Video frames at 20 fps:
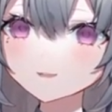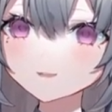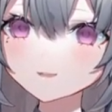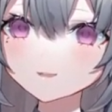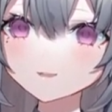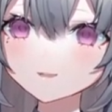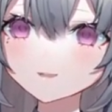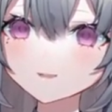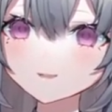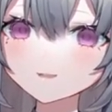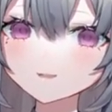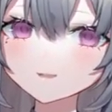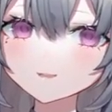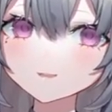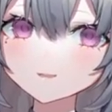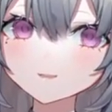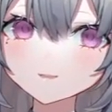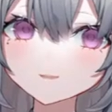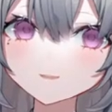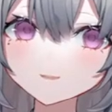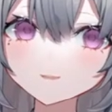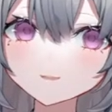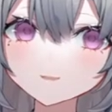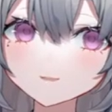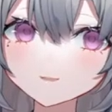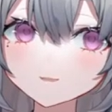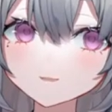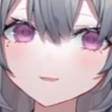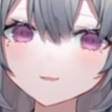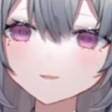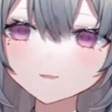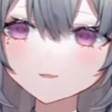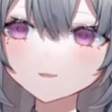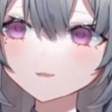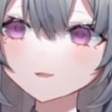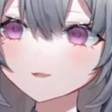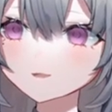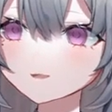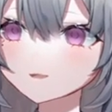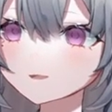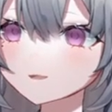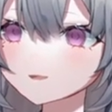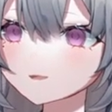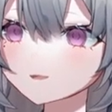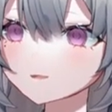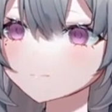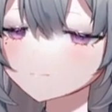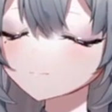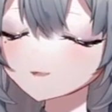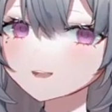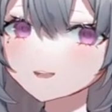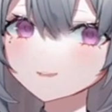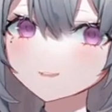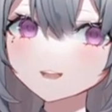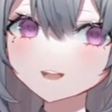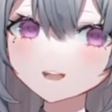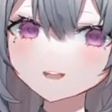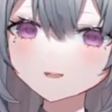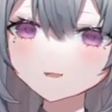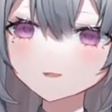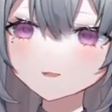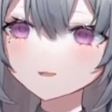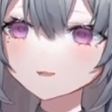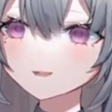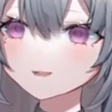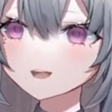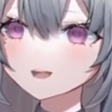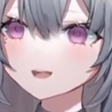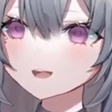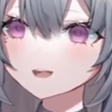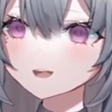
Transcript: What did you call like a baked? You call baked potato? Baked potato, yeah.